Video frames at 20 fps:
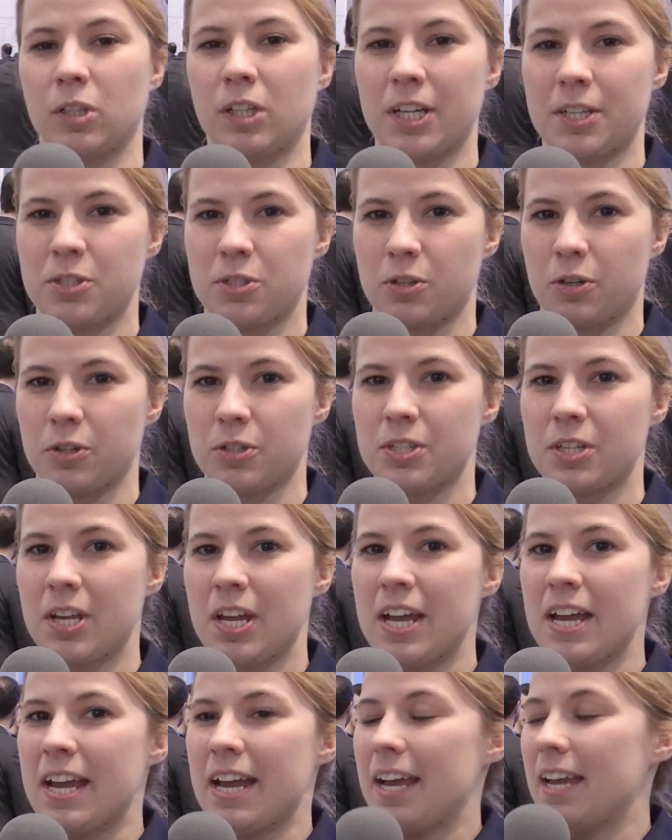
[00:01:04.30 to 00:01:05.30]
clusters
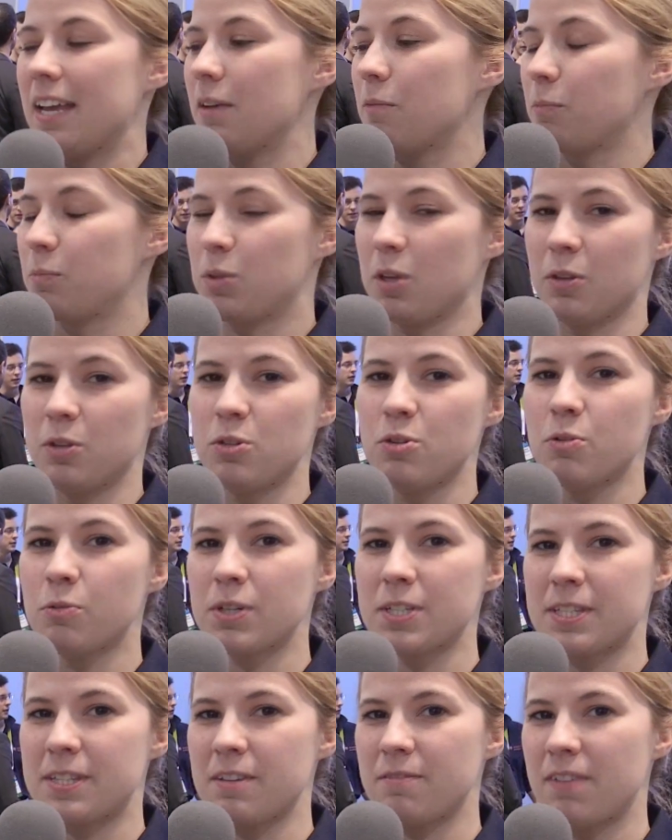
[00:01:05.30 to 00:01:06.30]
the
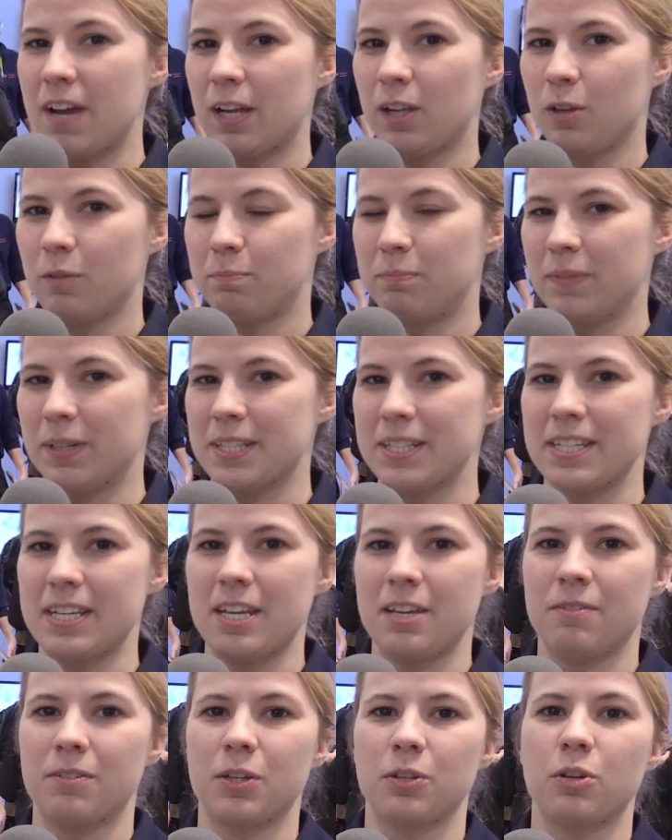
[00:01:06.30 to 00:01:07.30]
newest developments
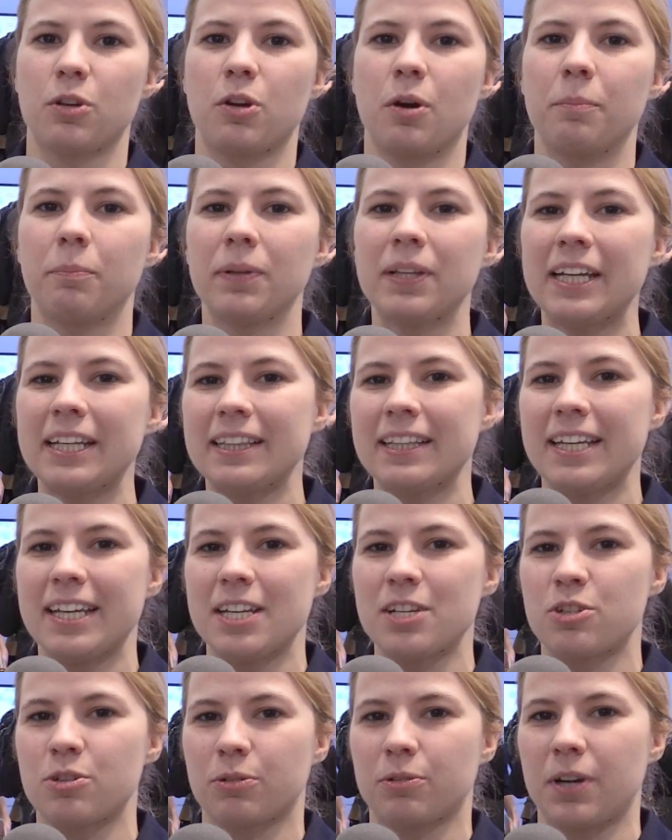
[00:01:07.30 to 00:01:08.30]
even completely
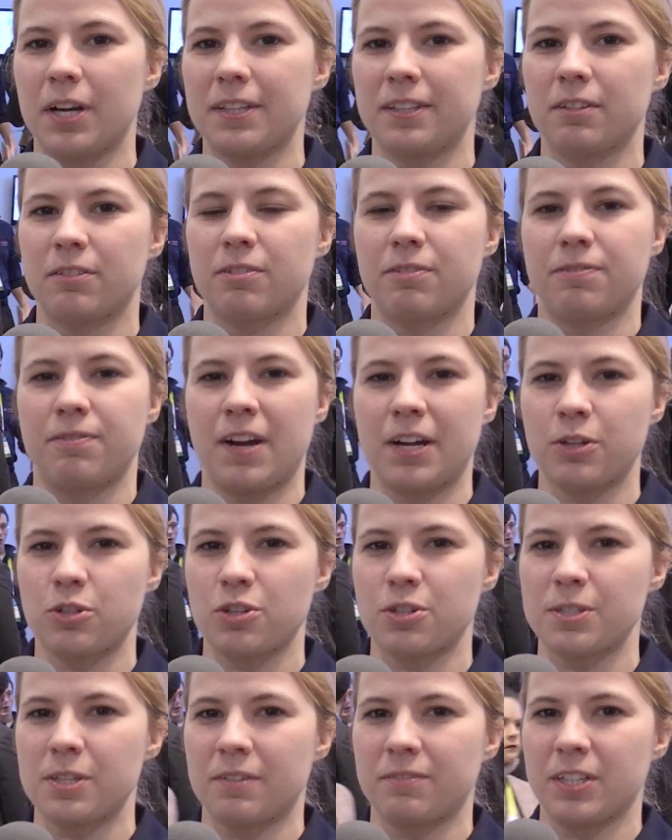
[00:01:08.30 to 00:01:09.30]
integrate the
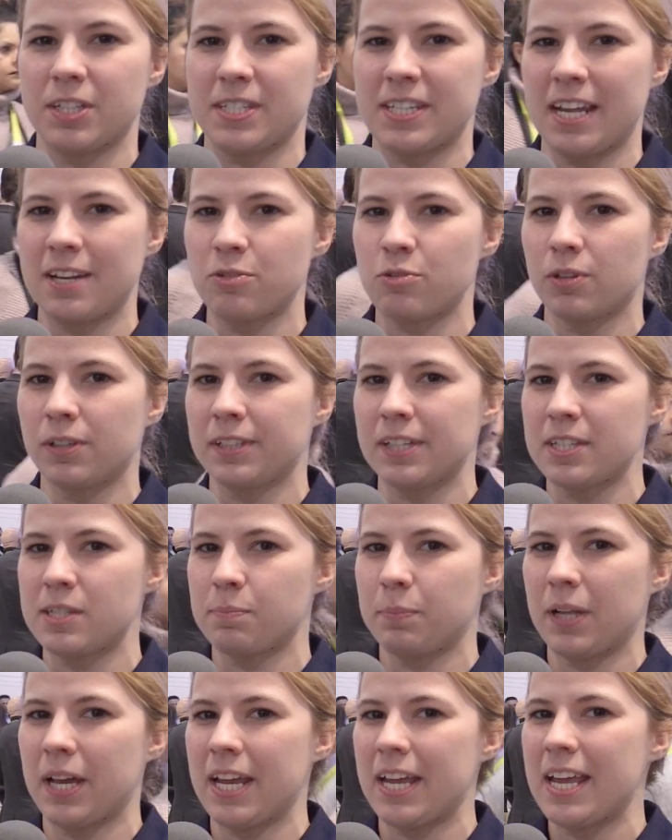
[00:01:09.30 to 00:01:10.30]
functions of the central
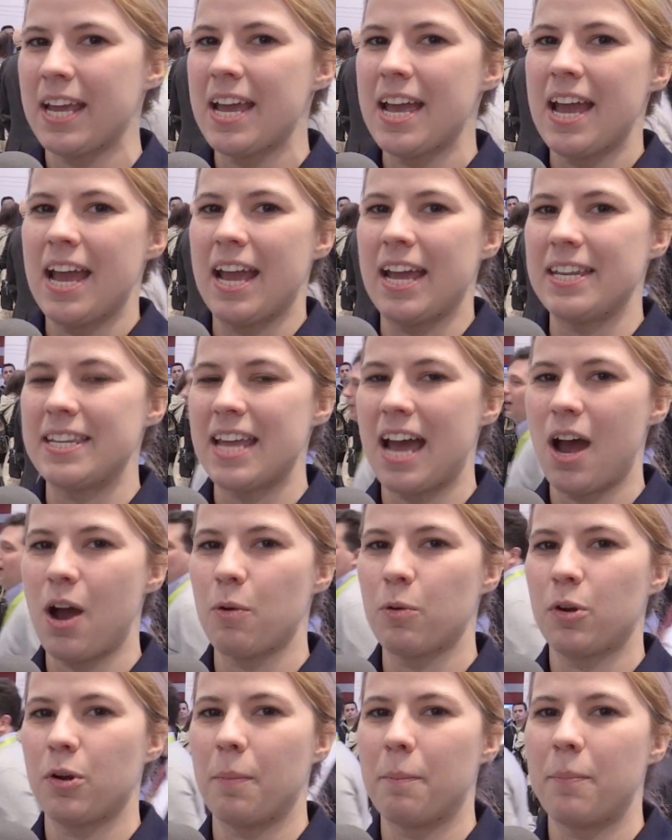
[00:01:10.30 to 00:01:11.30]
display and
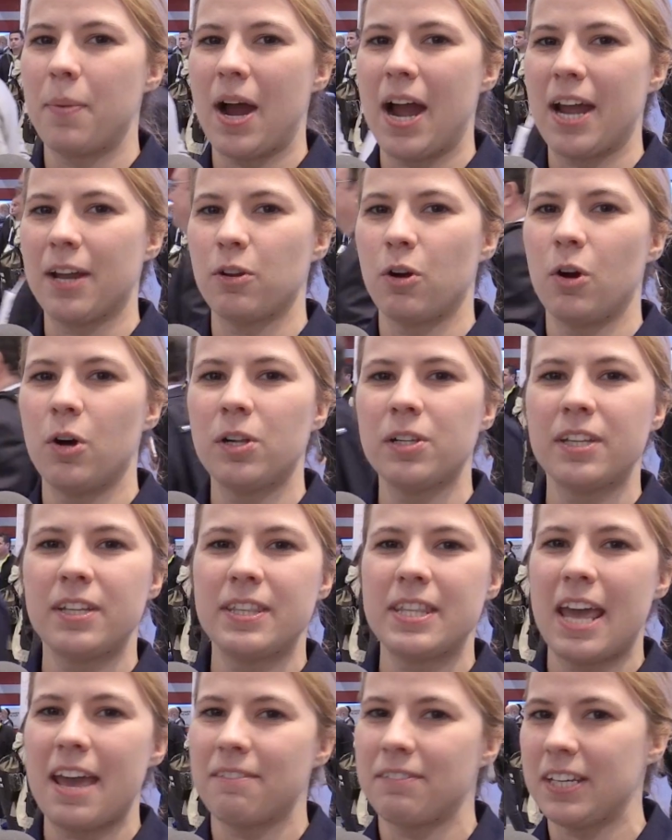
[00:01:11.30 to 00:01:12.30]
now combine all the
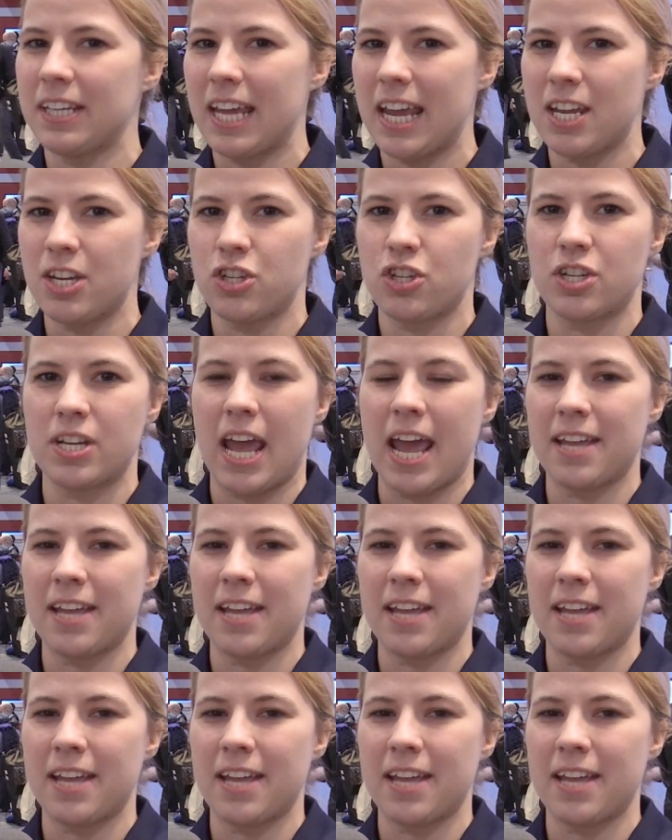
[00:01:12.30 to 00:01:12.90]
navigation,